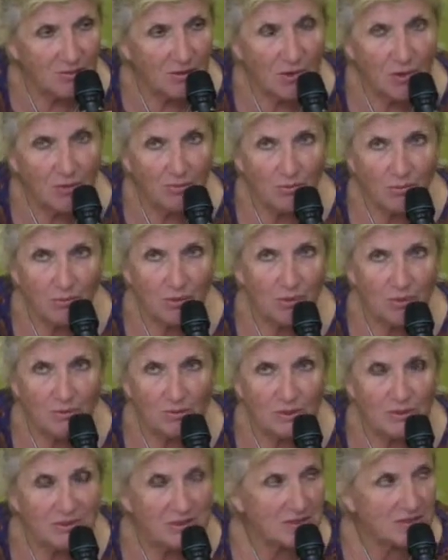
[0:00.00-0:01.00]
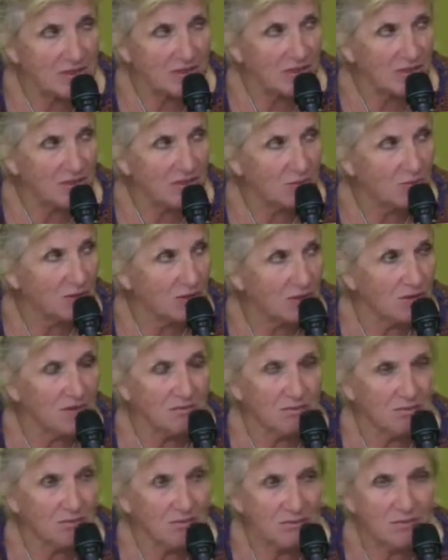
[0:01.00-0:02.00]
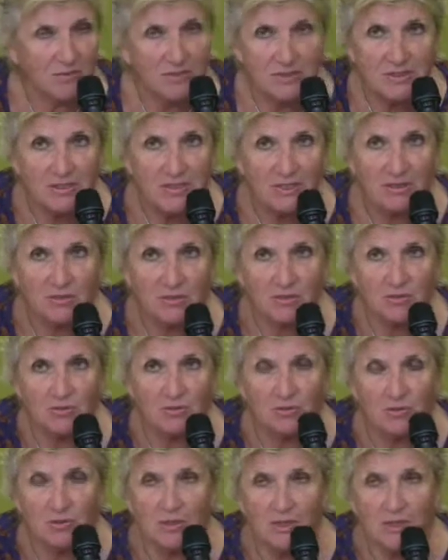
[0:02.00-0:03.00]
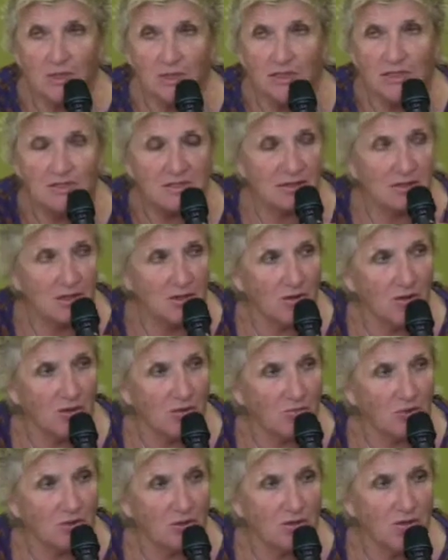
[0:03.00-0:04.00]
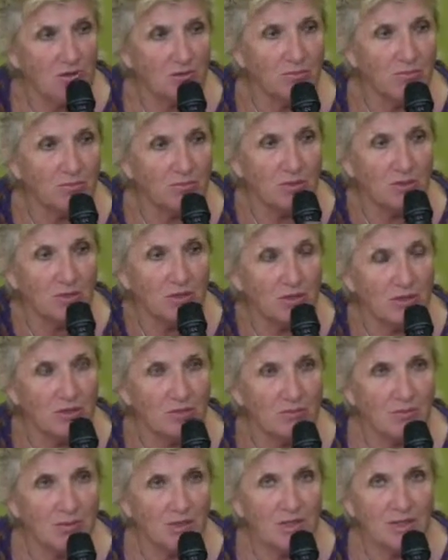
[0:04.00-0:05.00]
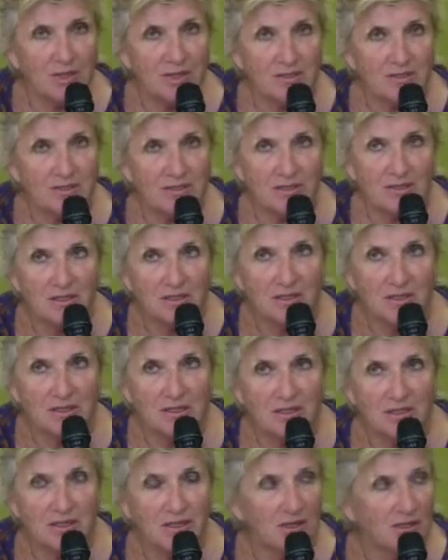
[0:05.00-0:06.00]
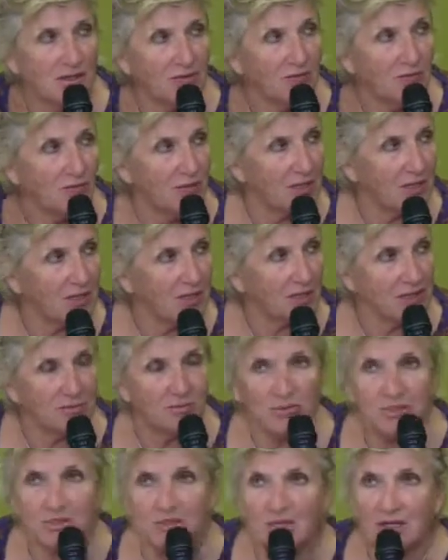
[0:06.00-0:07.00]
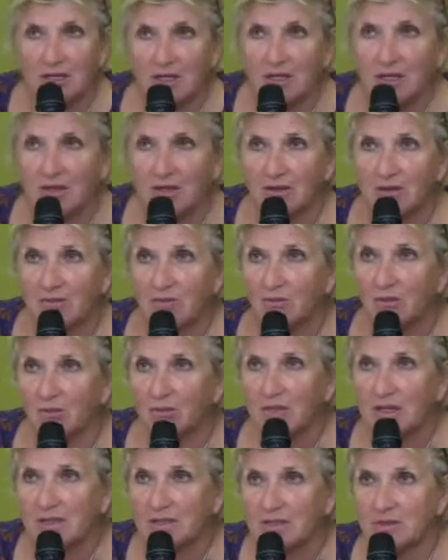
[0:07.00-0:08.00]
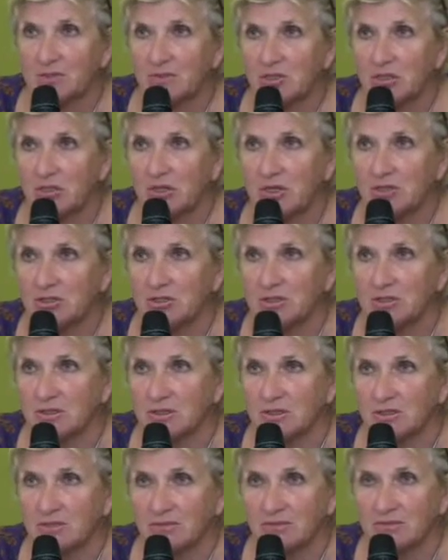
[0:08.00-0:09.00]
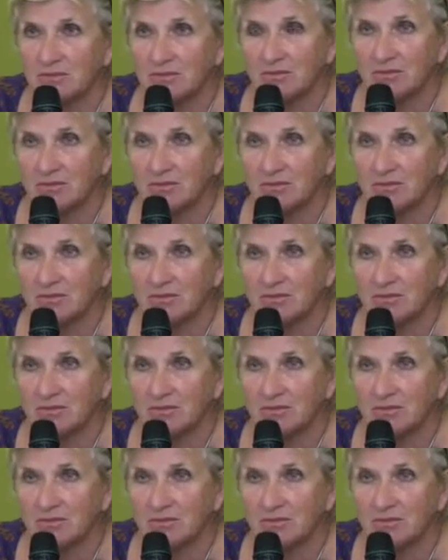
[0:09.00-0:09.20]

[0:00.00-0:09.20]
Bob Baldwin says, well, we're sick of the talking, let's get on with it, put it in place, and if we make a mistake, we'll make some changes.